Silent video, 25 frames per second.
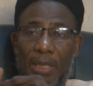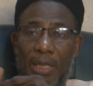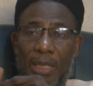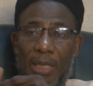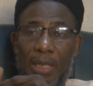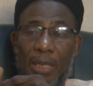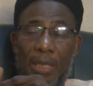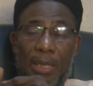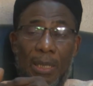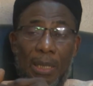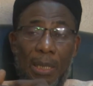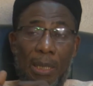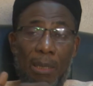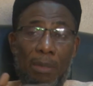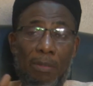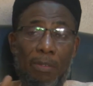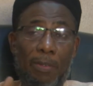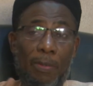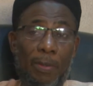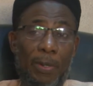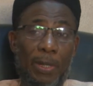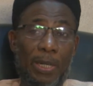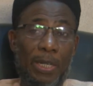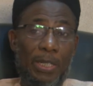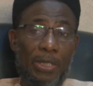under the cover
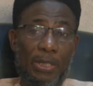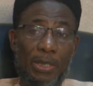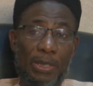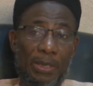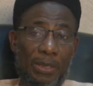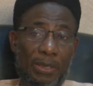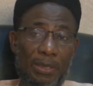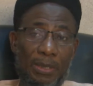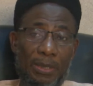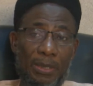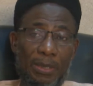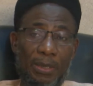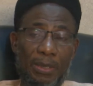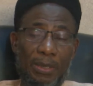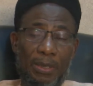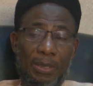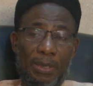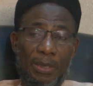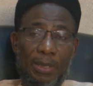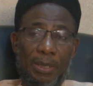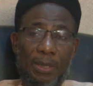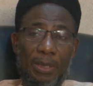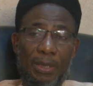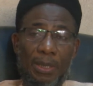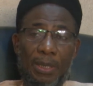of religion.
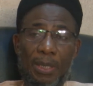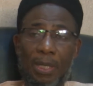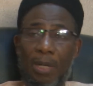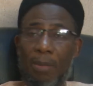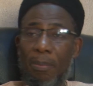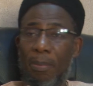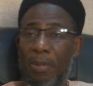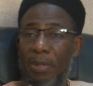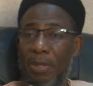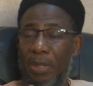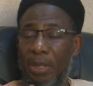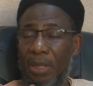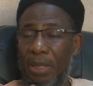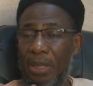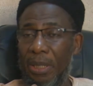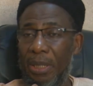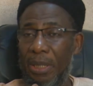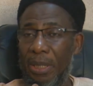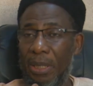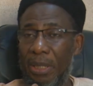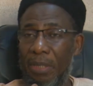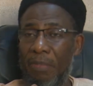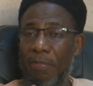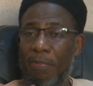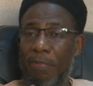Number
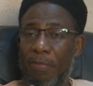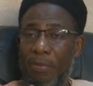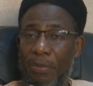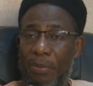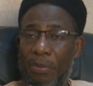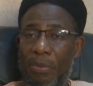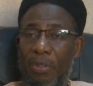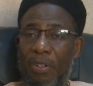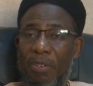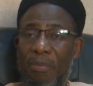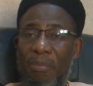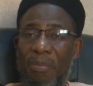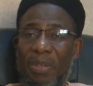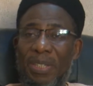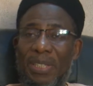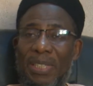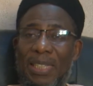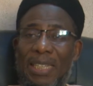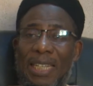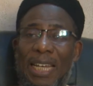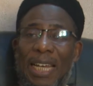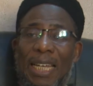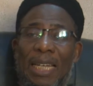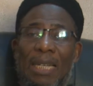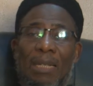3, if you have
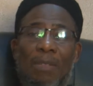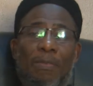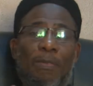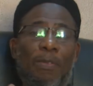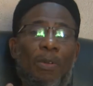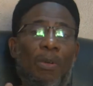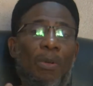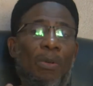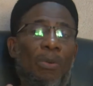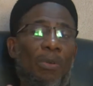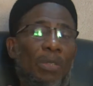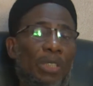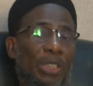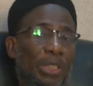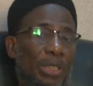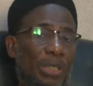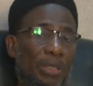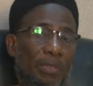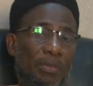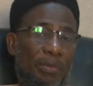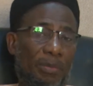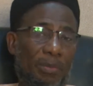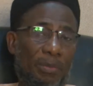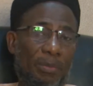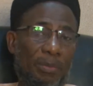misguided
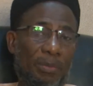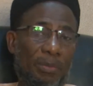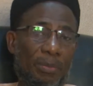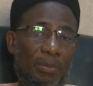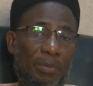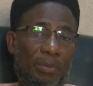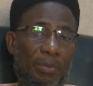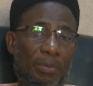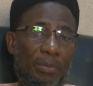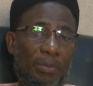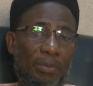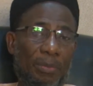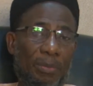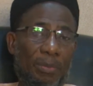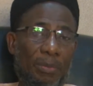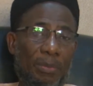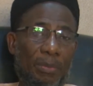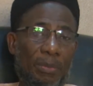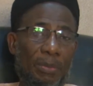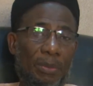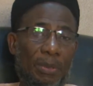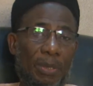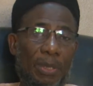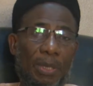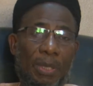followership.
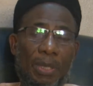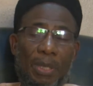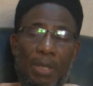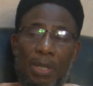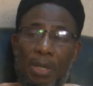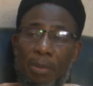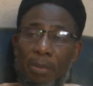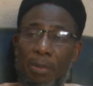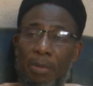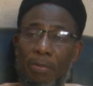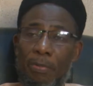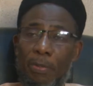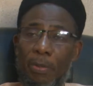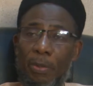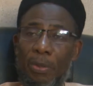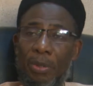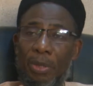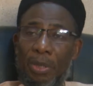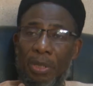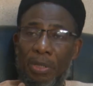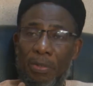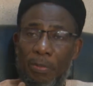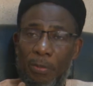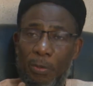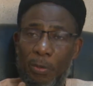Number 4,
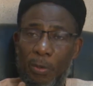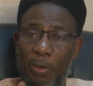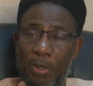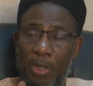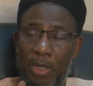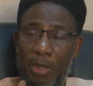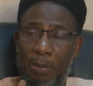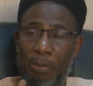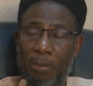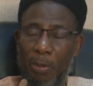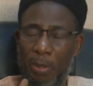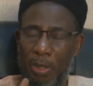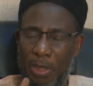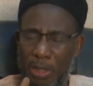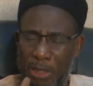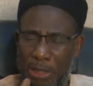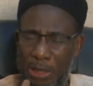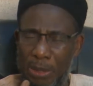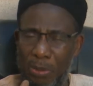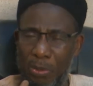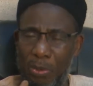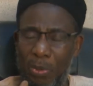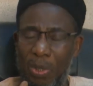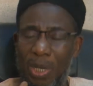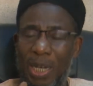if you are
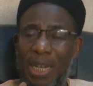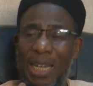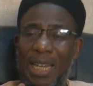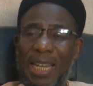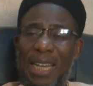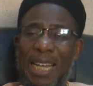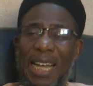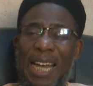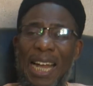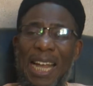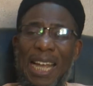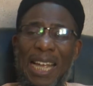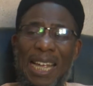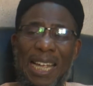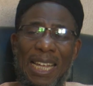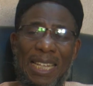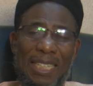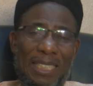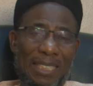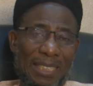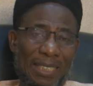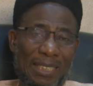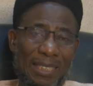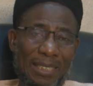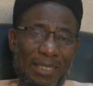politicians who are
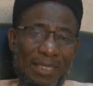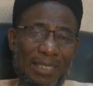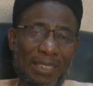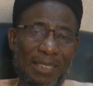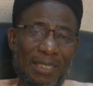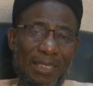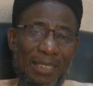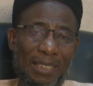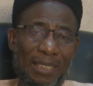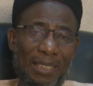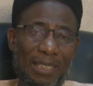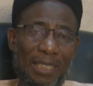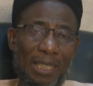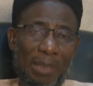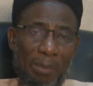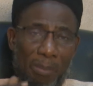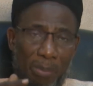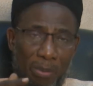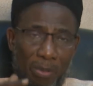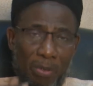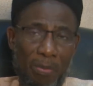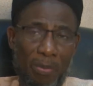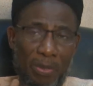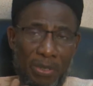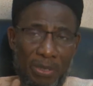liars, they
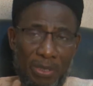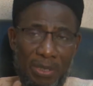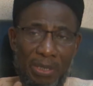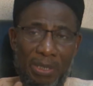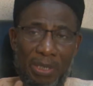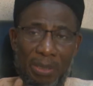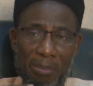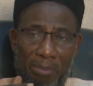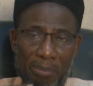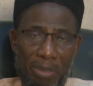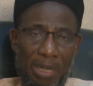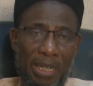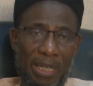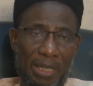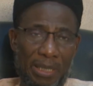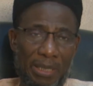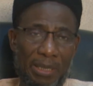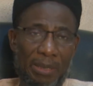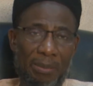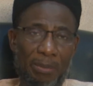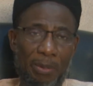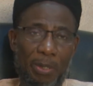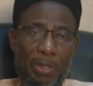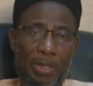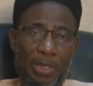promise, they break
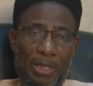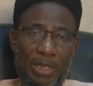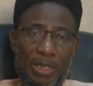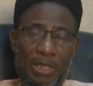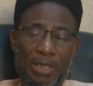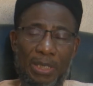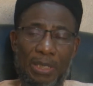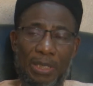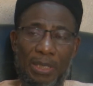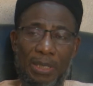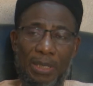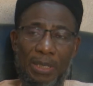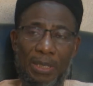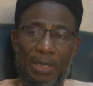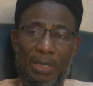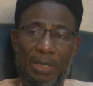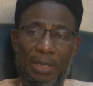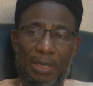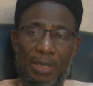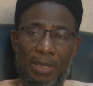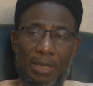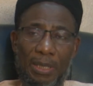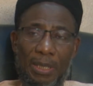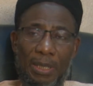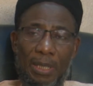it, politicians.
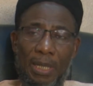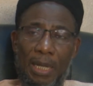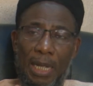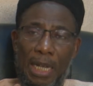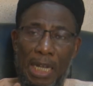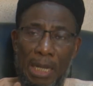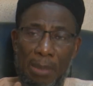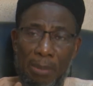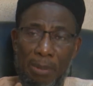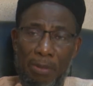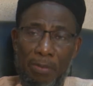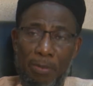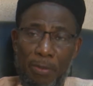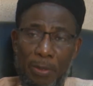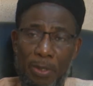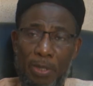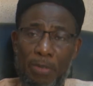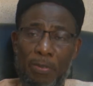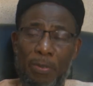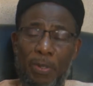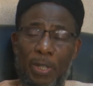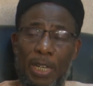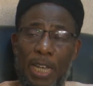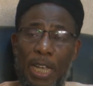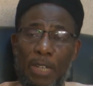And number 4,
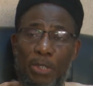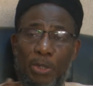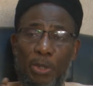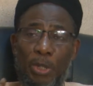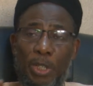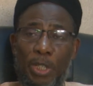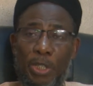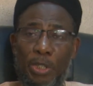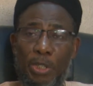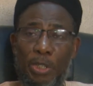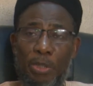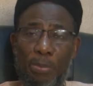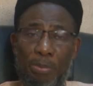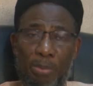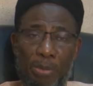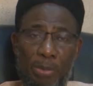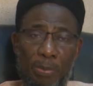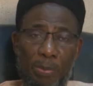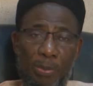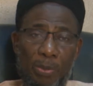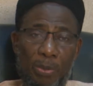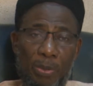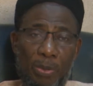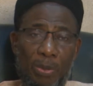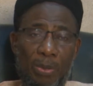if you are educated
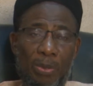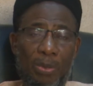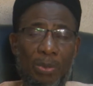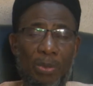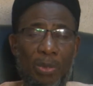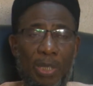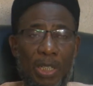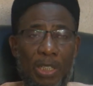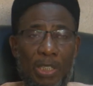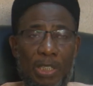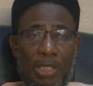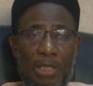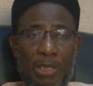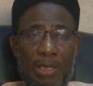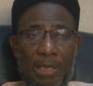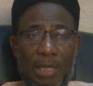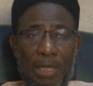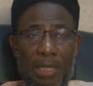people who are just